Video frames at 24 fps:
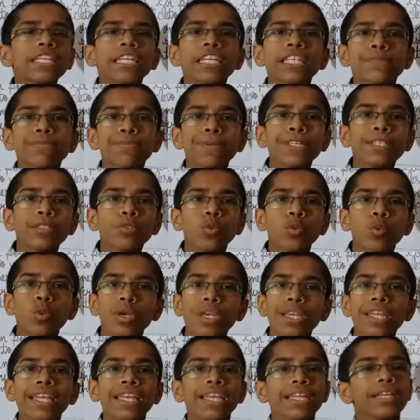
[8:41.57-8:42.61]
takes place
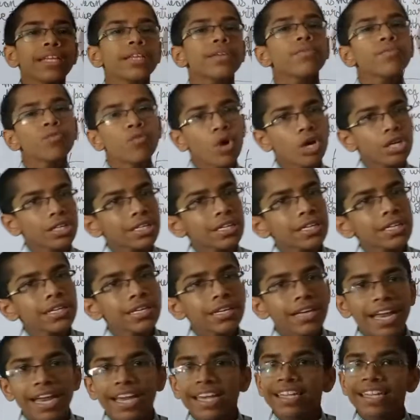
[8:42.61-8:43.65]
only in water
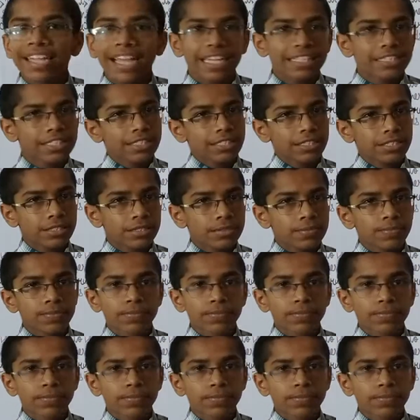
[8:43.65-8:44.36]
and gases.